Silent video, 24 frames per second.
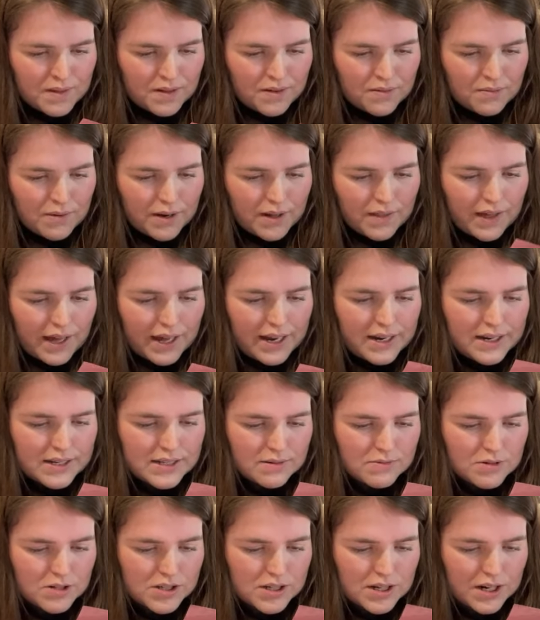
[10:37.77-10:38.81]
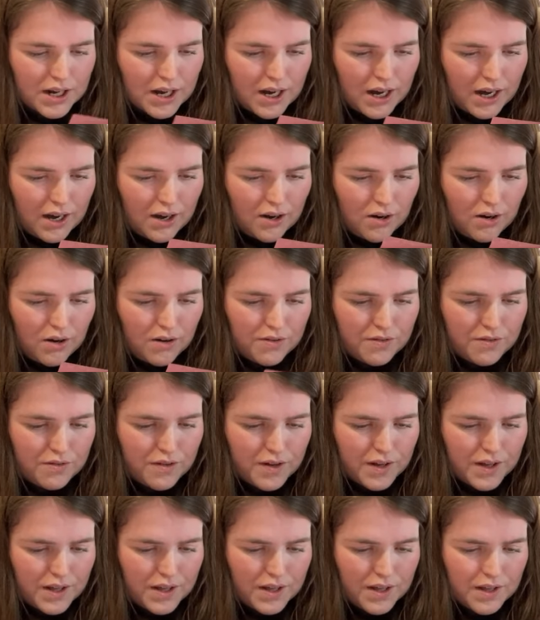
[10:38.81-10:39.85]
where the end is. I'm just going to cut
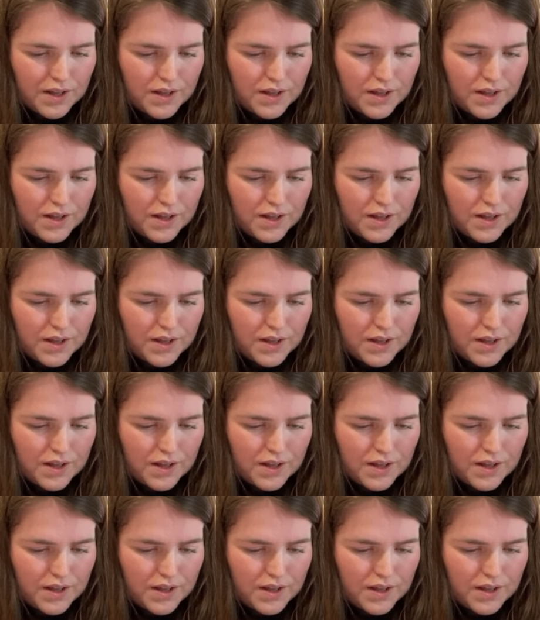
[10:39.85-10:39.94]
off